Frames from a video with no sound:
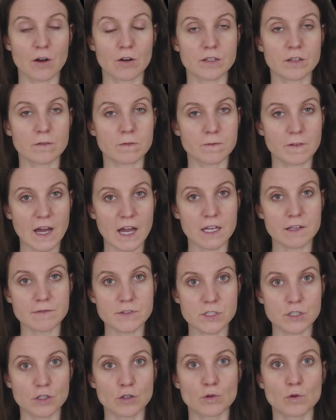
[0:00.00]
Now, the
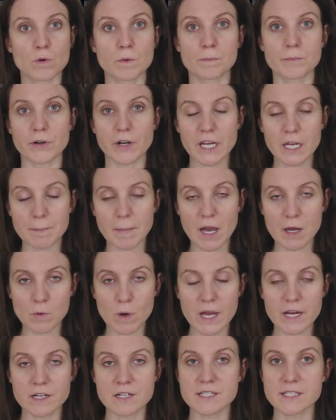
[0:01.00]
Five's new
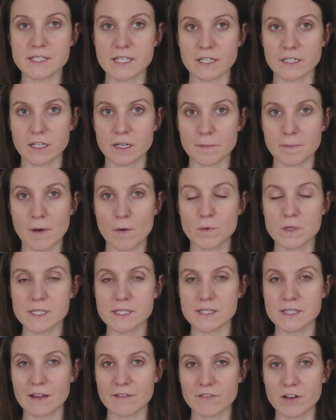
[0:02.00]
brake-by-wire setup
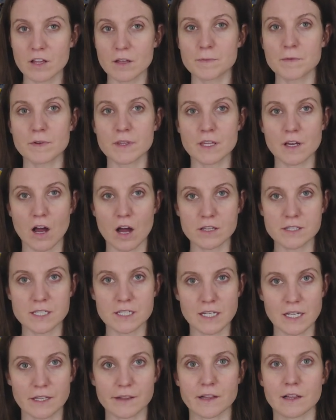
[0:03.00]
was developed with
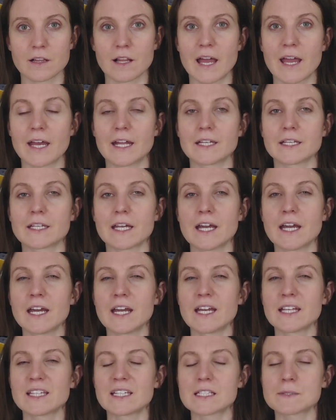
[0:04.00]
Continental,
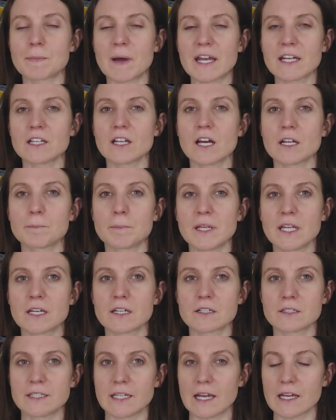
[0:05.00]
and despite
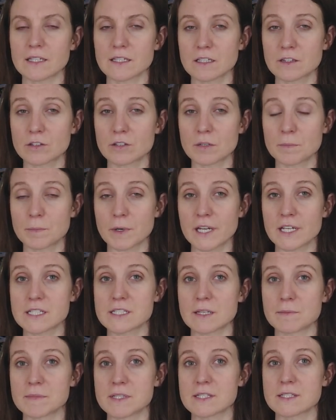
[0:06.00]
not being connected to the
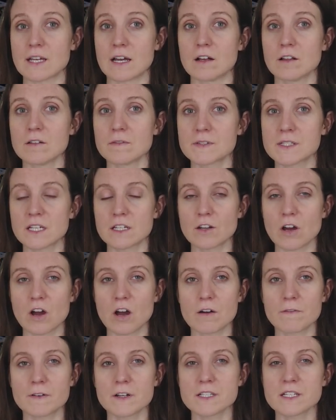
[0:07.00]
brakes themselves,
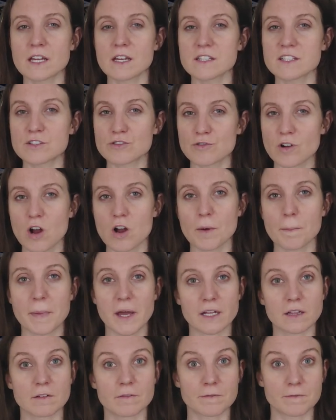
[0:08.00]
it offers a
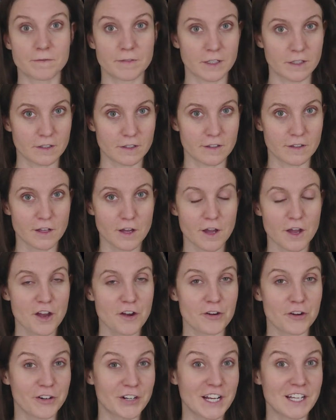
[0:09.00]
strong pedal feel,
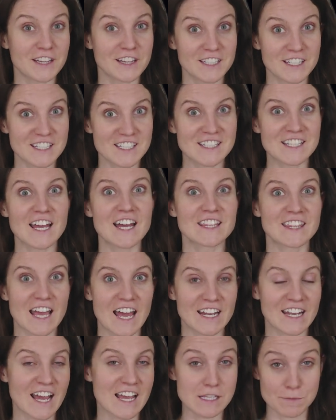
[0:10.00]
or at least
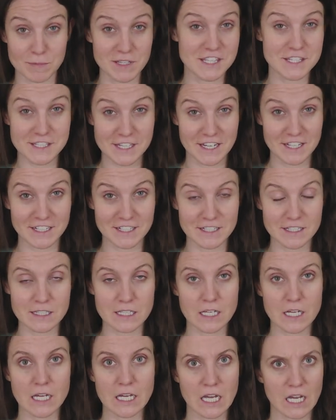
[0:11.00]
that has been
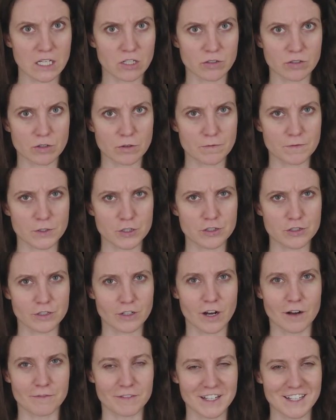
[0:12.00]
stated. I don't know
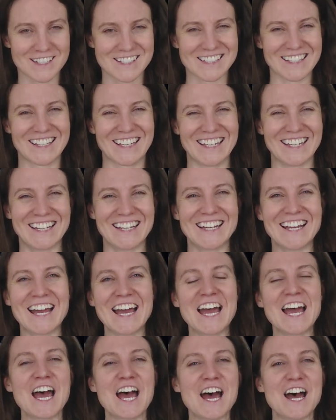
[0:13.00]
for sure, obviously.
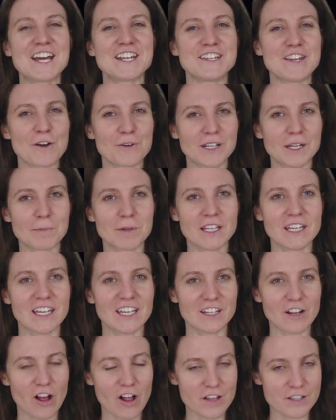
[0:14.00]

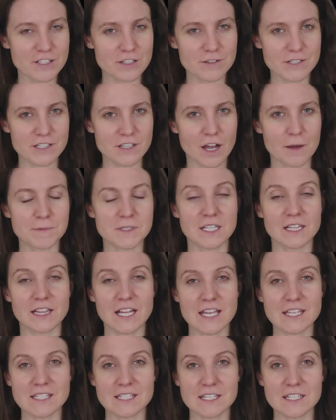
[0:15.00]
Notably, it also
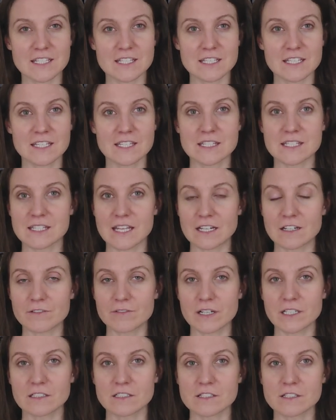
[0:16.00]
stops in less distance
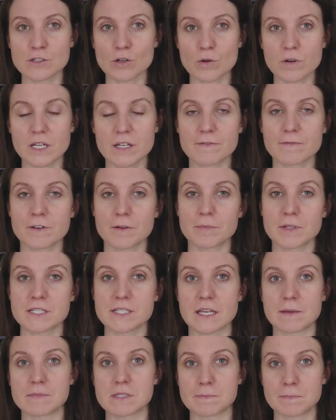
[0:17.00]
than a Renault Zoe
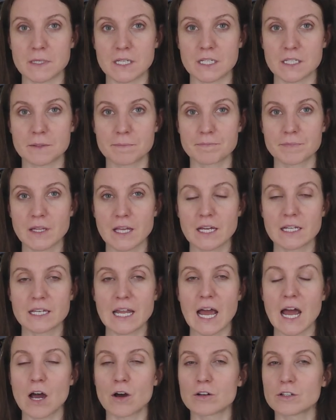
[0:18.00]
from the same speed.
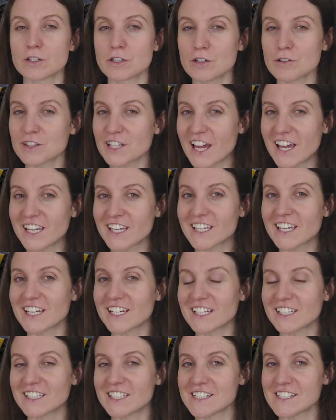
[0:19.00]
Now, do you
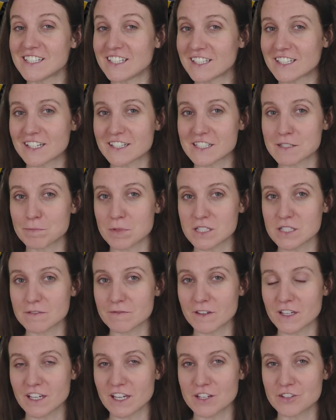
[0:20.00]
like getting these detailed
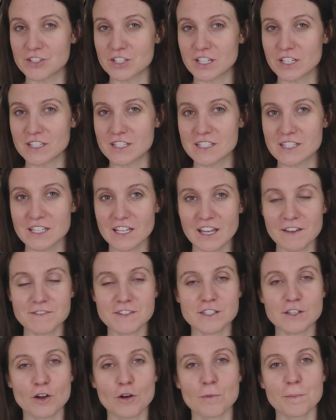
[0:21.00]

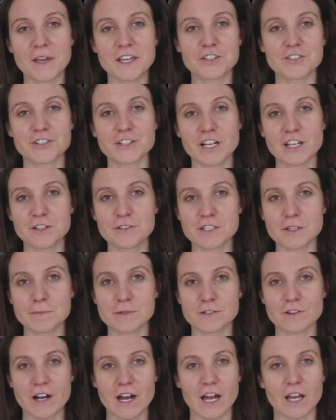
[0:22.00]
specifications? If so, make sure that
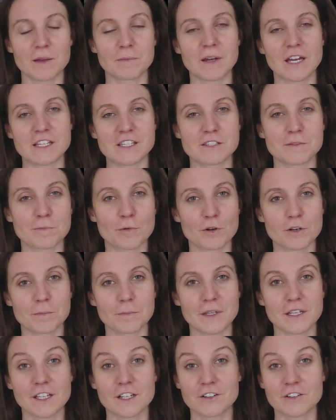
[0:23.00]
you subscribe and
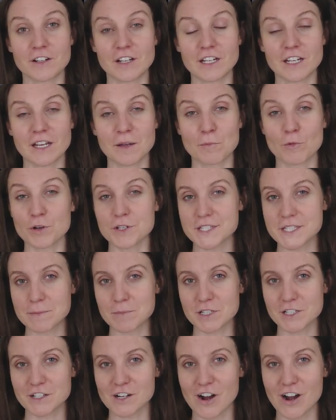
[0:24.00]
support me in creating
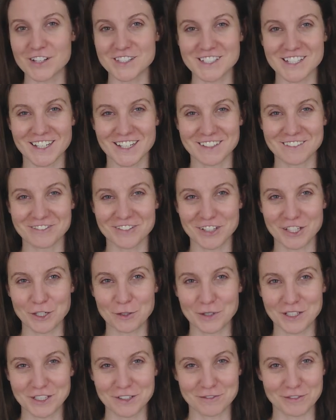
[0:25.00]
more similar
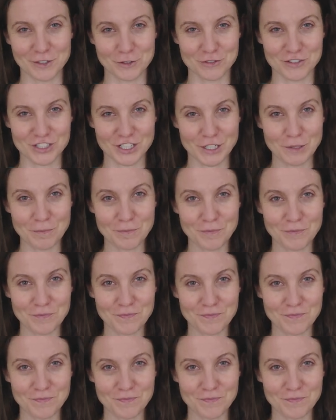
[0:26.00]
content for you in the future.